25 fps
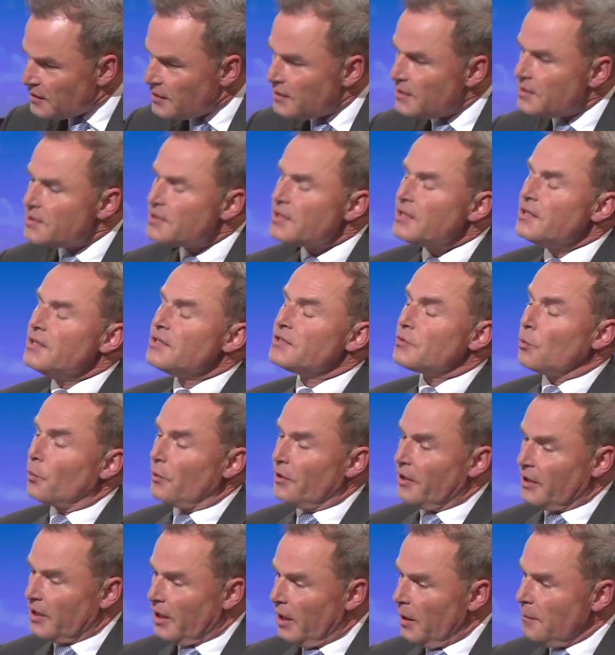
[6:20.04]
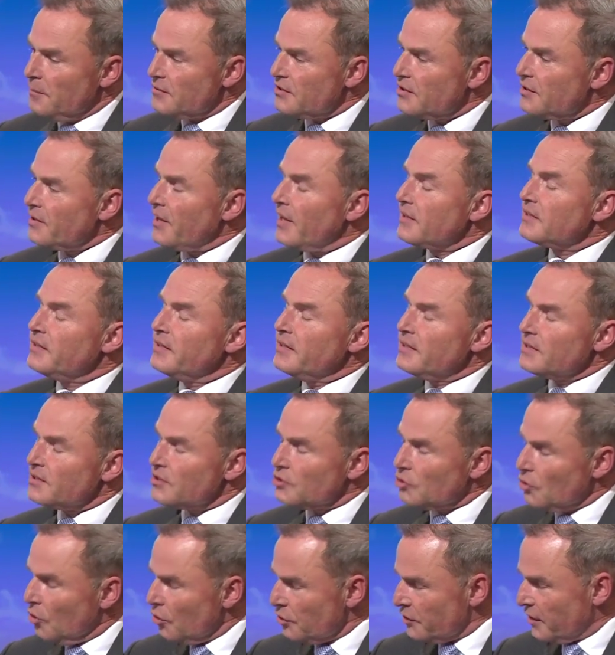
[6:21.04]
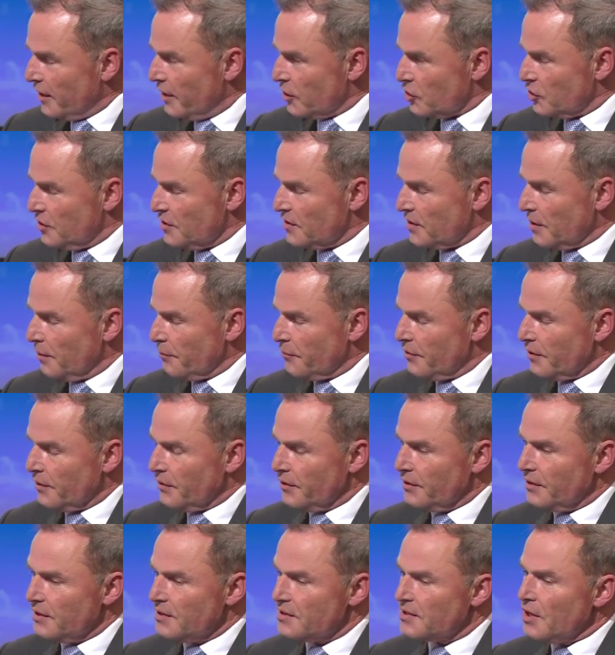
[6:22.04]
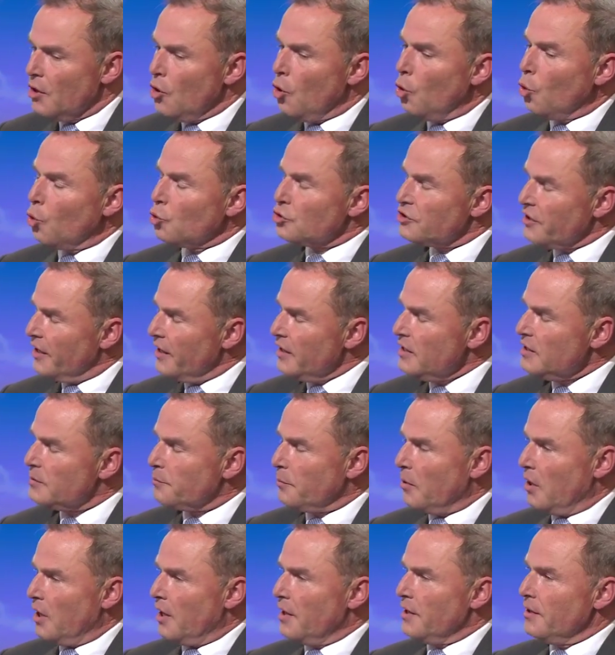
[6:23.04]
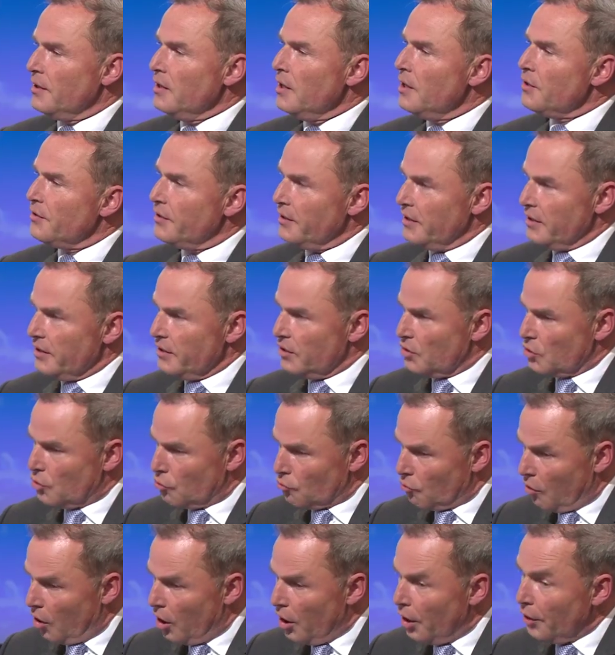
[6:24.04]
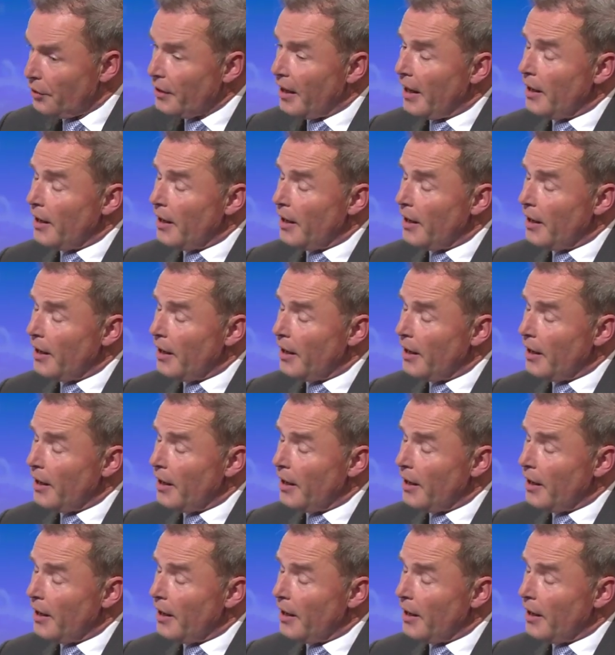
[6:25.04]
is that when it comes to that, it is not actually something that is ordained by the Quran,